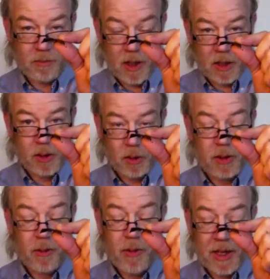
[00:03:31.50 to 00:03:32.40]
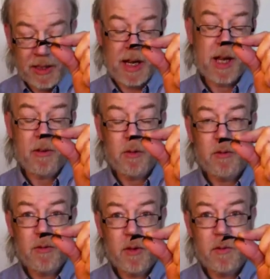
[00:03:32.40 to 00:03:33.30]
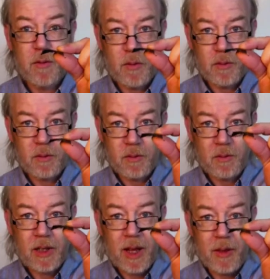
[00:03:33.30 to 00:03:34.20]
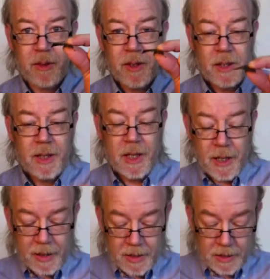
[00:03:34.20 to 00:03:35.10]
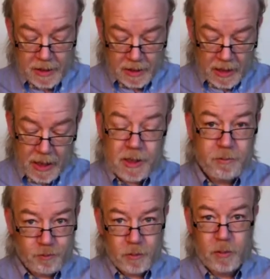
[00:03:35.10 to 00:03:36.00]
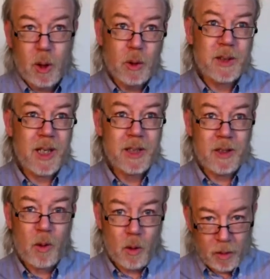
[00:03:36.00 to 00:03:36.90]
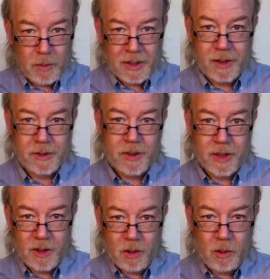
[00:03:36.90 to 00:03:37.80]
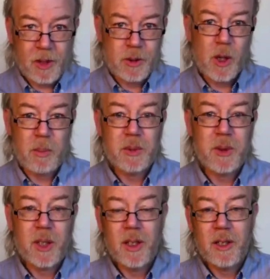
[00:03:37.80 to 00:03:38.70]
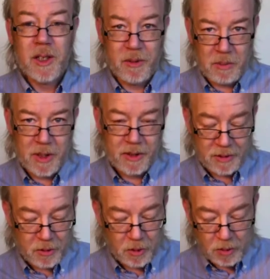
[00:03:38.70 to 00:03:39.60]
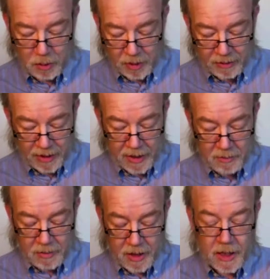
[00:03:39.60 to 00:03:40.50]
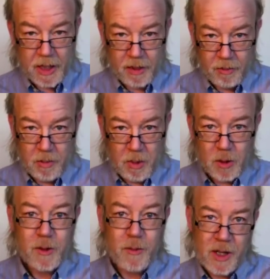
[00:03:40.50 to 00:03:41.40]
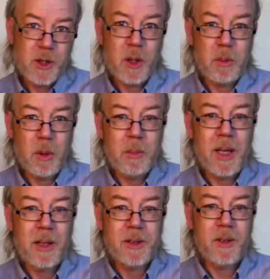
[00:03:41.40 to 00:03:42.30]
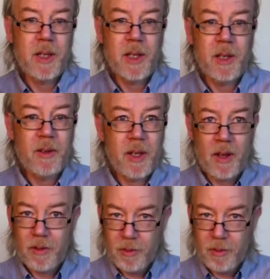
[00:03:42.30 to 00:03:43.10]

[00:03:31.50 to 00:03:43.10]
actually thick layer of leather. I looked at all the belts in all the shops here in Bergen, Norway, where I am. The most fashionable belts, the